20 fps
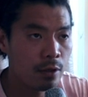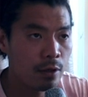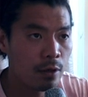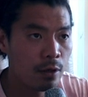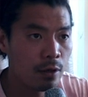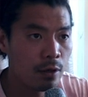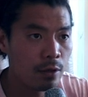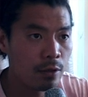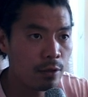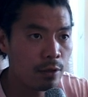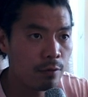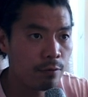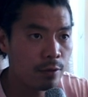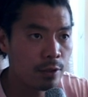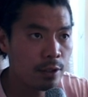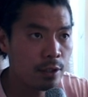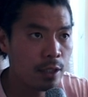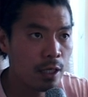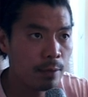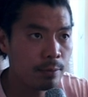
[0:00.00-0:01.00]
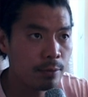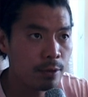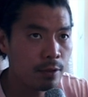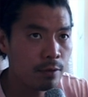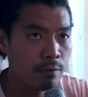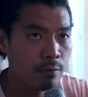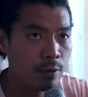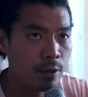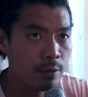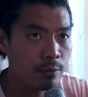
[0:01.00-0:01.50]
all the different steps
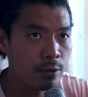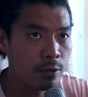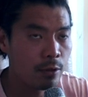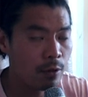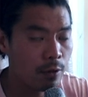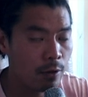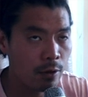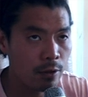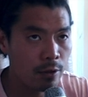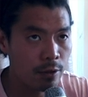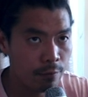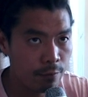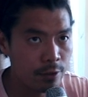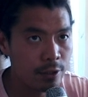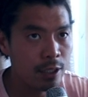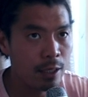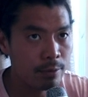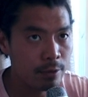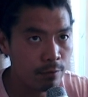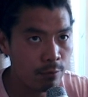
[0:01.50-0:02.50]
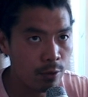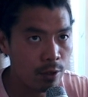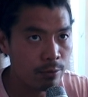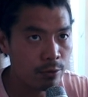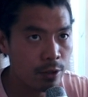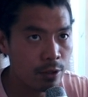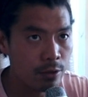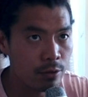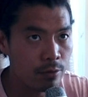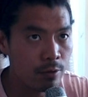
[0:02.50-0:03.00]
of all the different steps of what I'm
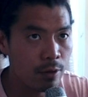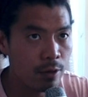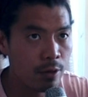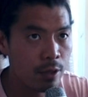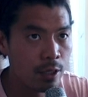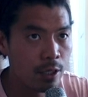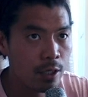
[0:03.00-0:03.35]
trying to do wrong.